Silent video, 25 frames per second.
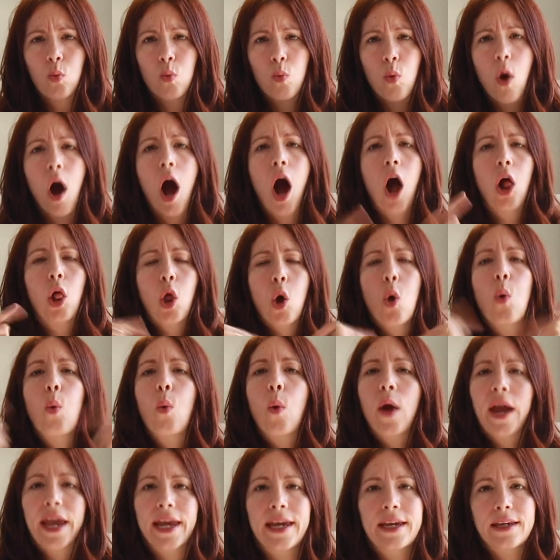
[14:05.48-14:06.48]
while
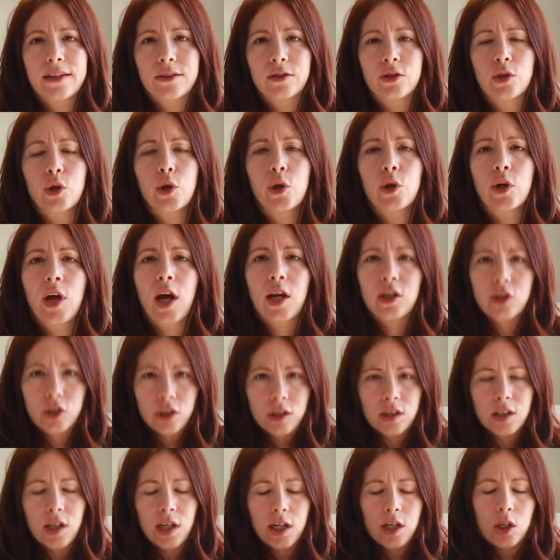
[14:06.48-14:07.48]
awake. So you're not
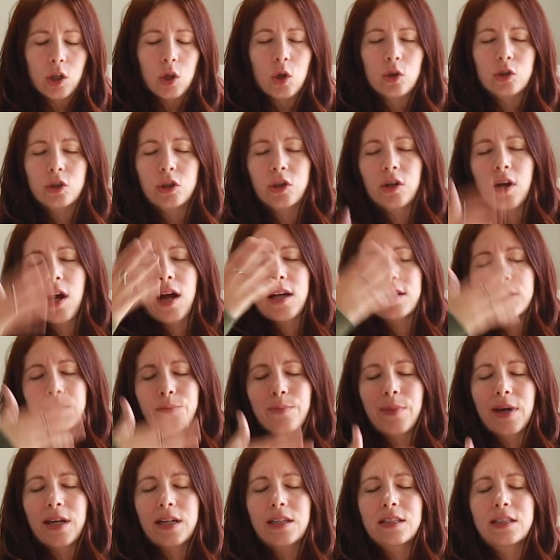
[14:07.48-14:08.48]
just like closing your eyes and
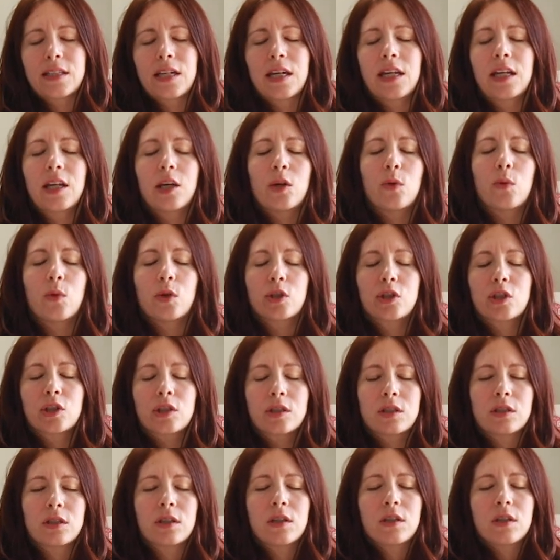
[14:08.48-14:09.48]
meditating, which
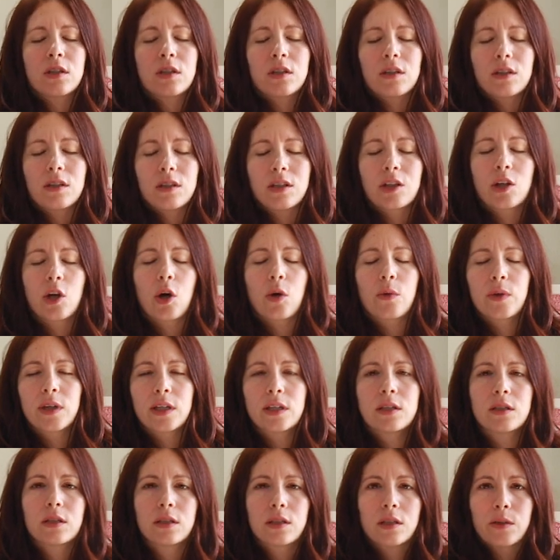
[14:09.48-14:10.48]
is, you know,
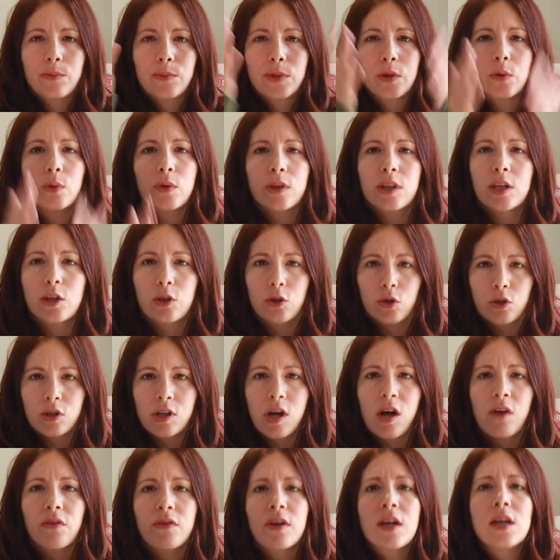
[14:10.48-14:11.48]
easy to be within
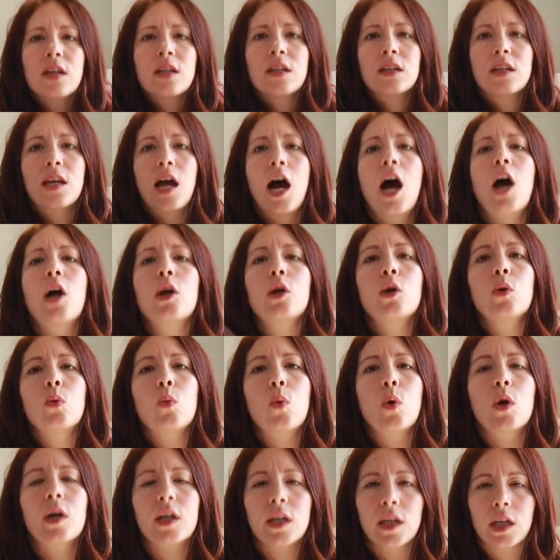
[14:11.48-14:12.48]
yourself. Now you're
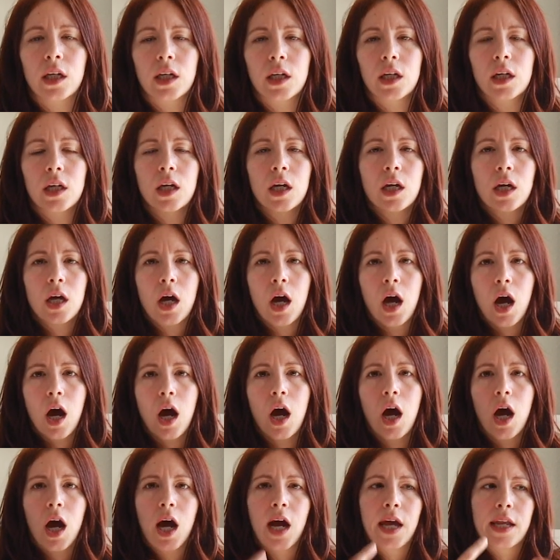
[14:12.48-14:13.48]
working
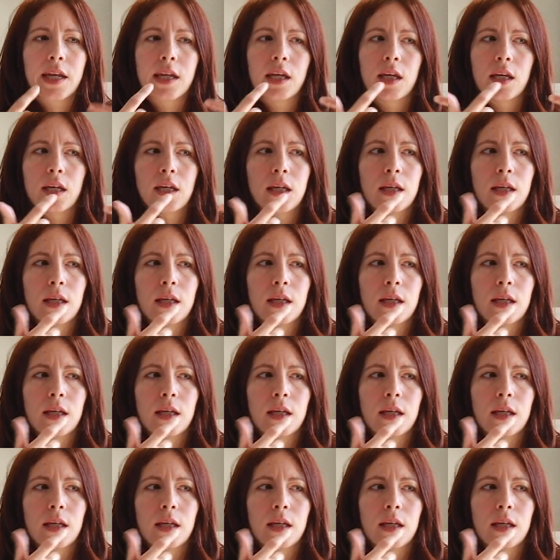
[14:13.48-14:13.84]
on